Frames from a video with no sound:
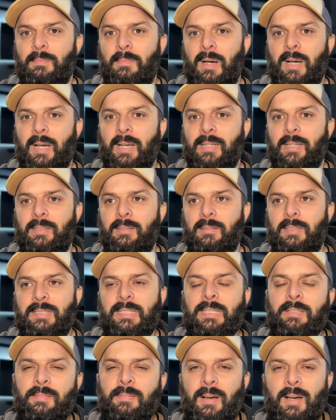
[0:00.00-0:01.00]
My The
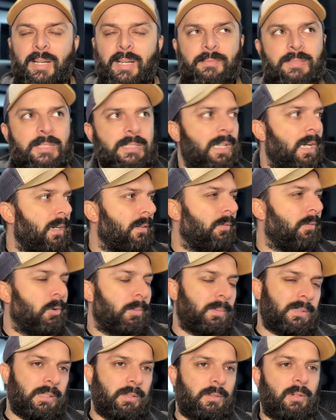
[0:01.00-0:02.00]
C5 in stock
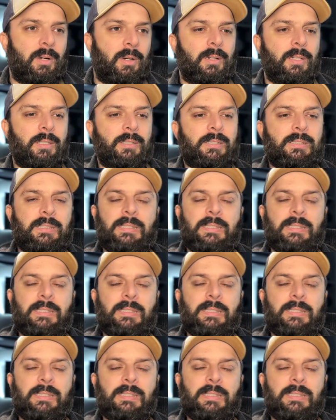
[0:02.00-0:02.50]
form is a little harsh.